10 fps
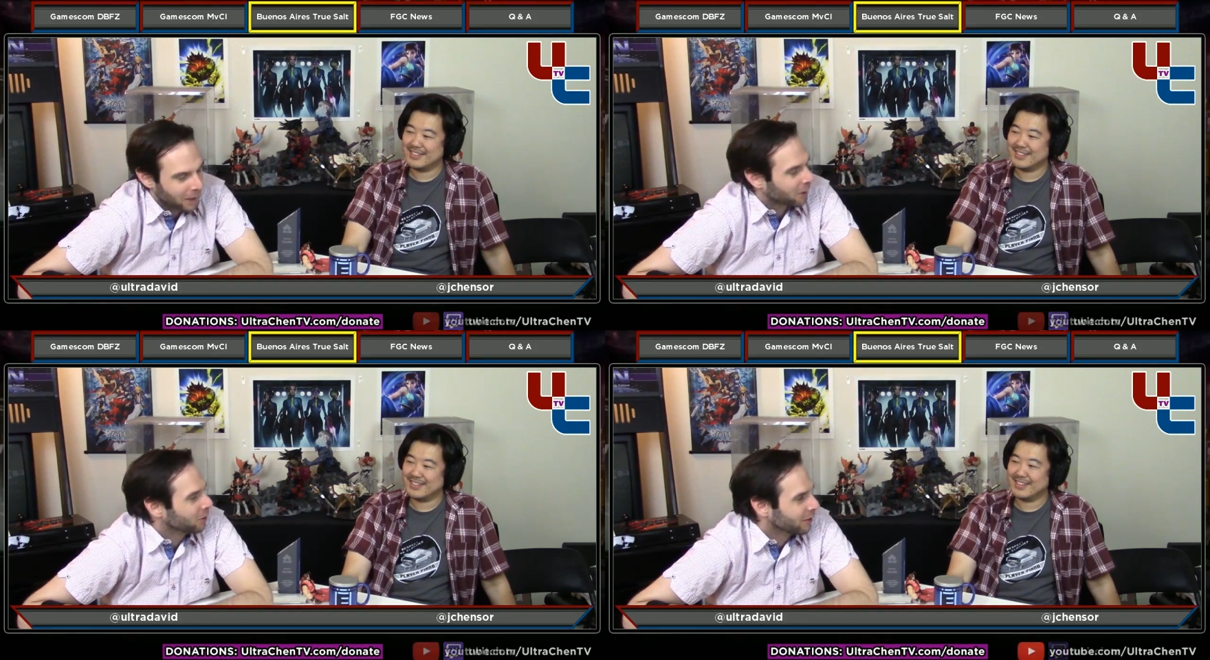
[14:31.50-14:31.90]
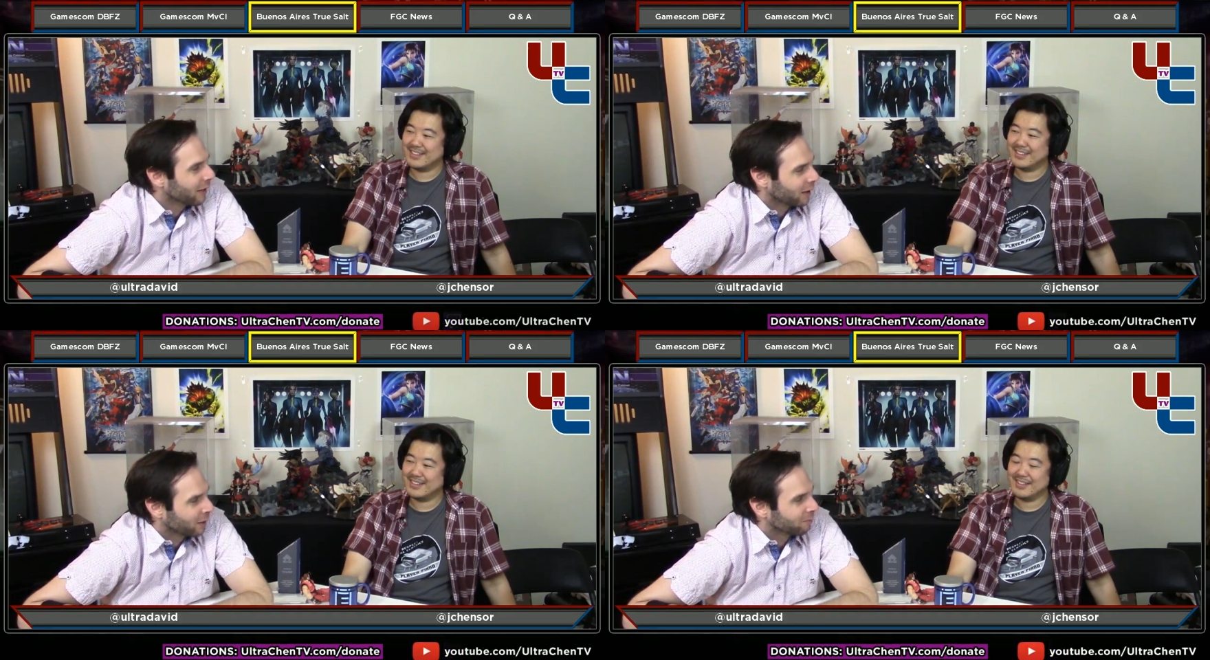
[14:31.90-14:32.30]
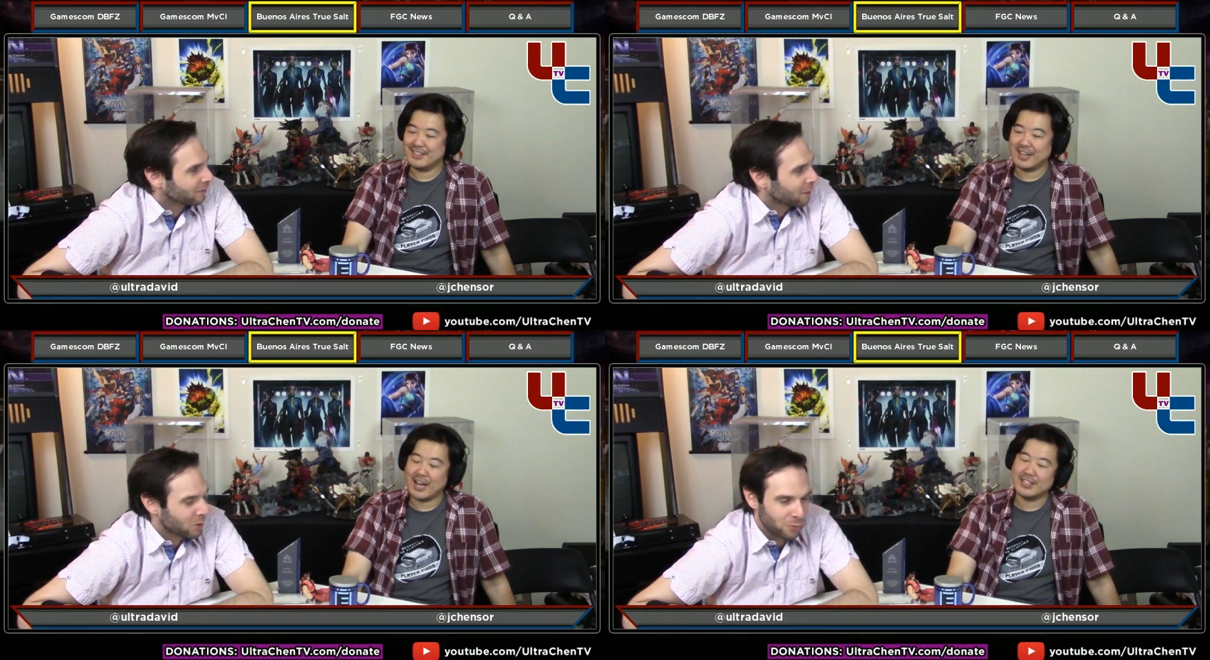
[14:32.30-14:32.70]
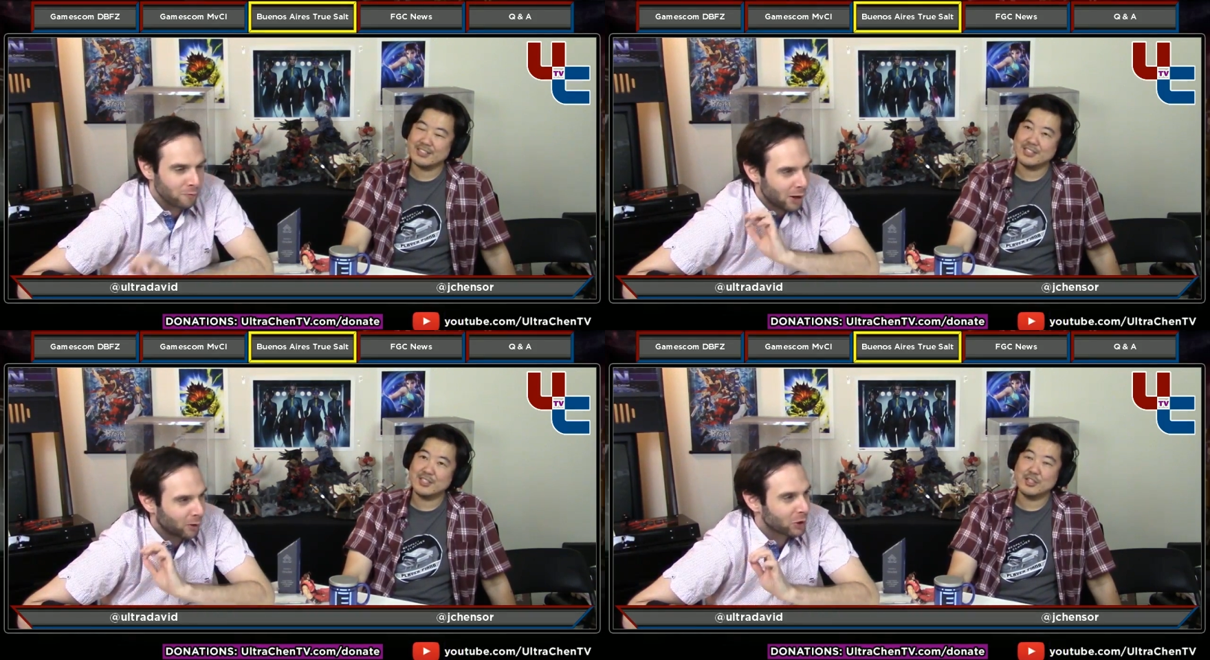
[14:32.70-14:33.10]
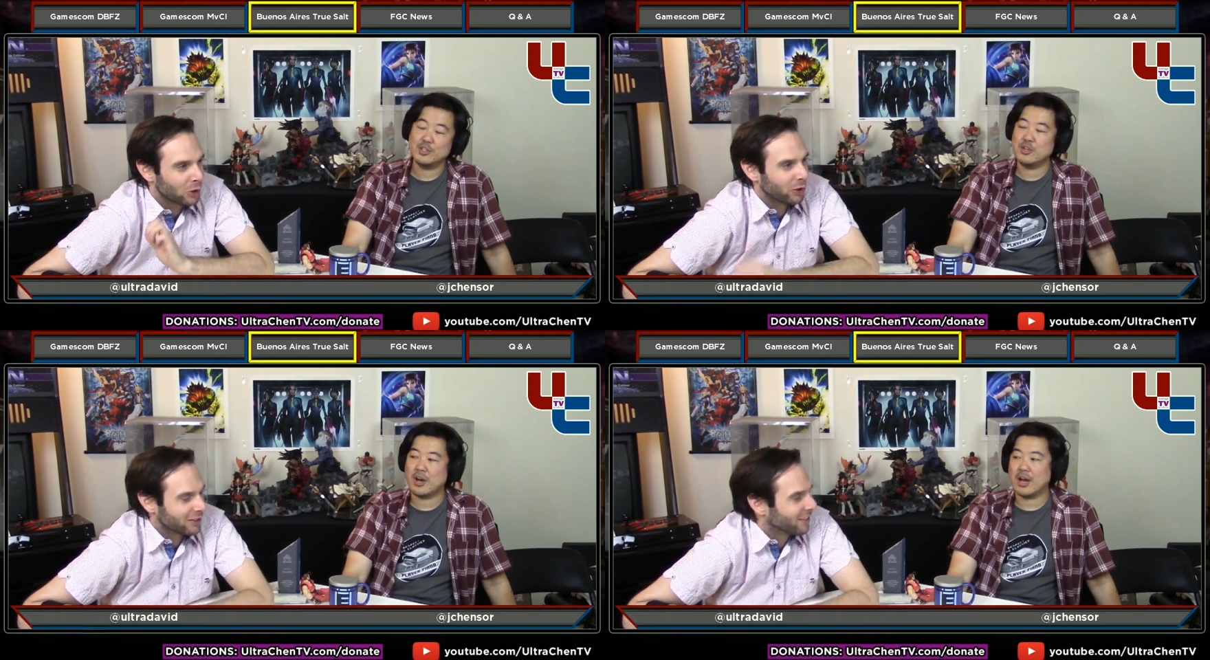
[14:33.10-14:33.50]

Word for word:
Speaker 1: a good game. I'm just very sure you know, it's not.